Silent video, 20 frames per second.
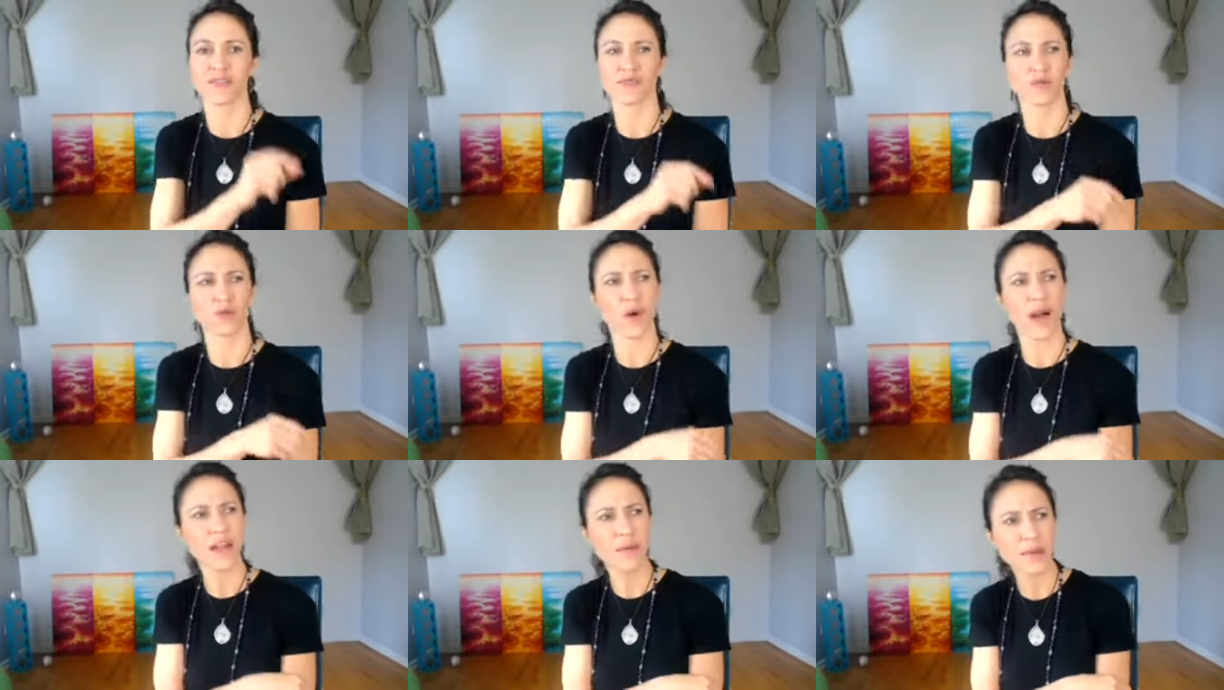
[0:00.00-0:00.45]

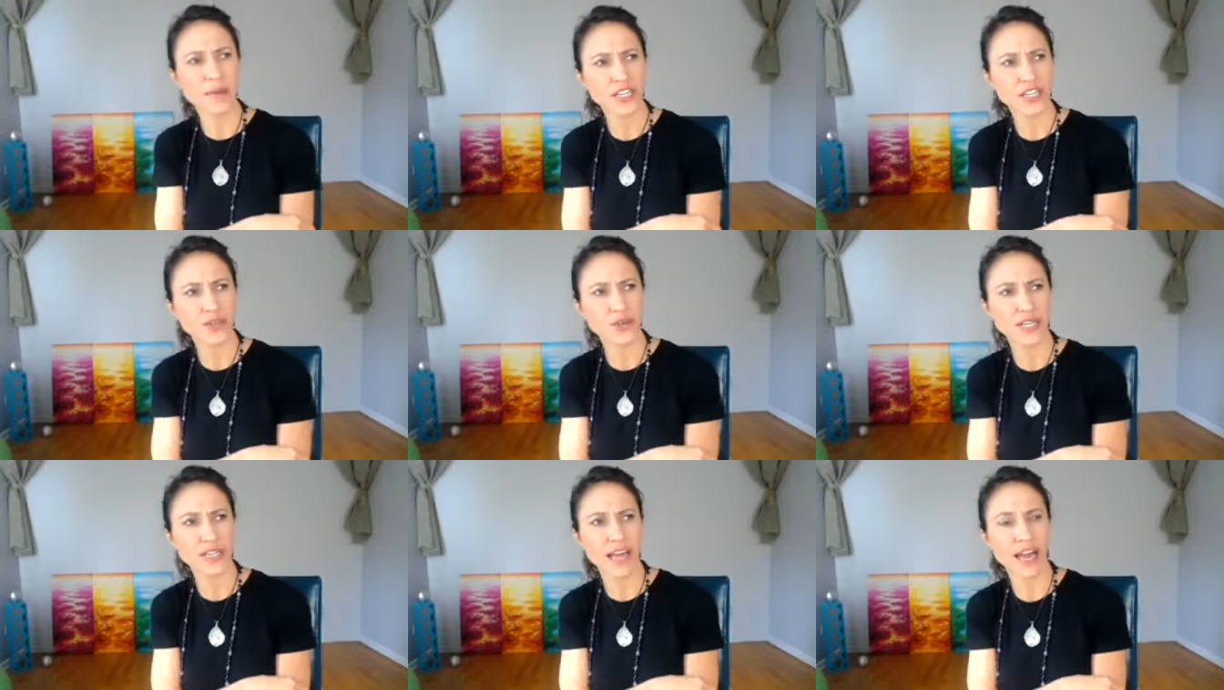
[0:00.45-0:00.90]
Why am I
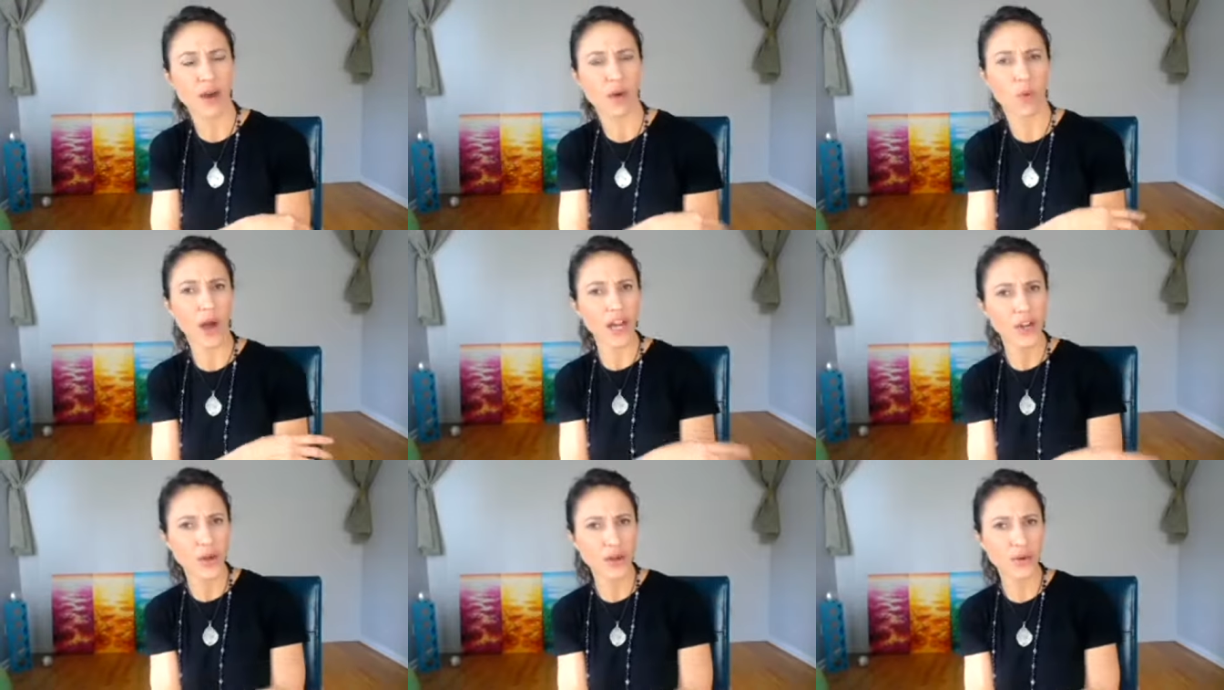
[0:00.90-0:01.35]
doing that?
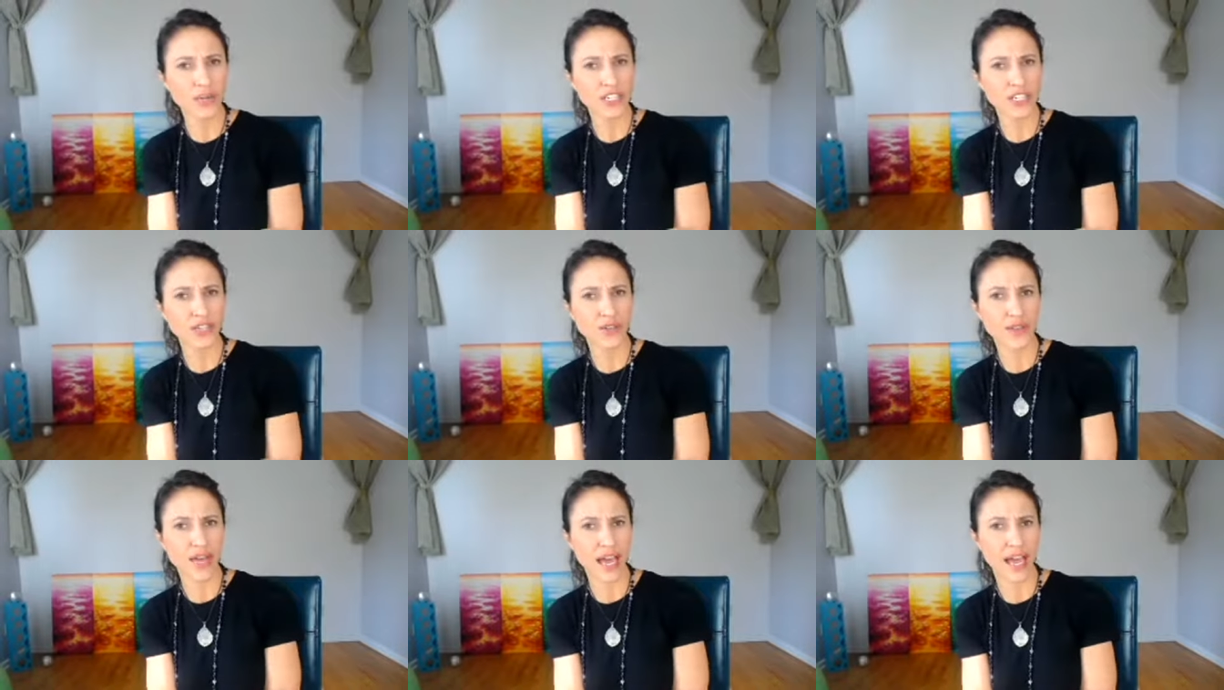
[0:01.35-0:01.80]
Why do I want
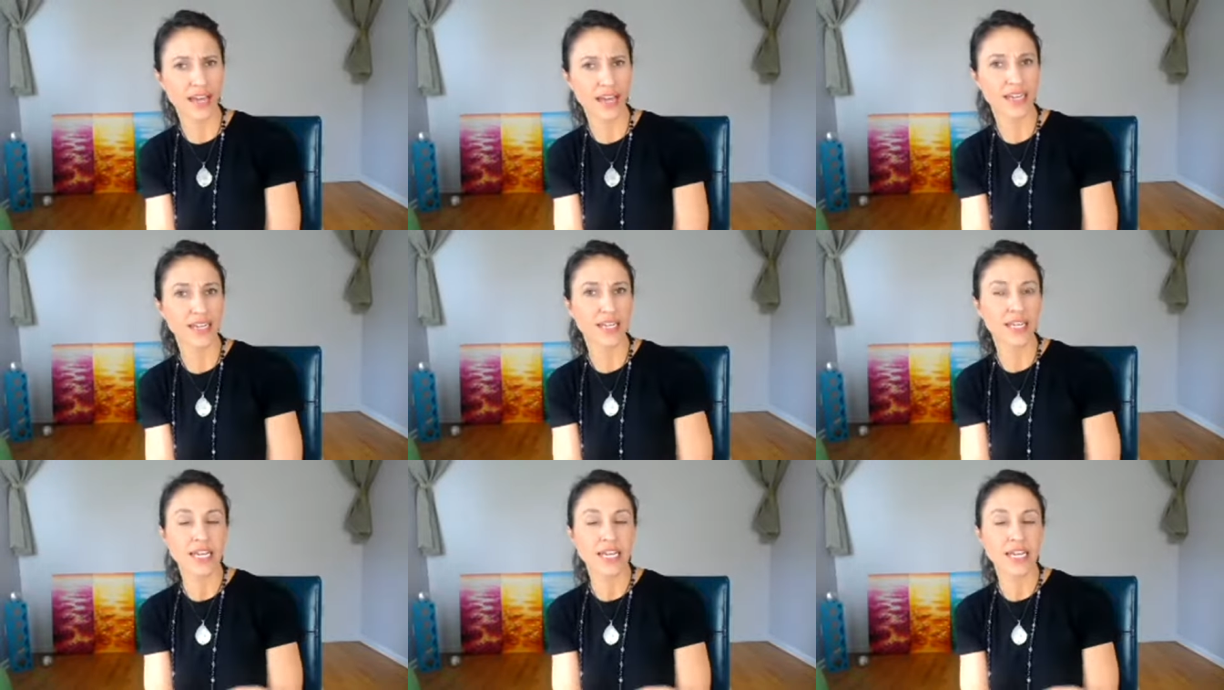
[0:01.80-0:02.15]
to do that?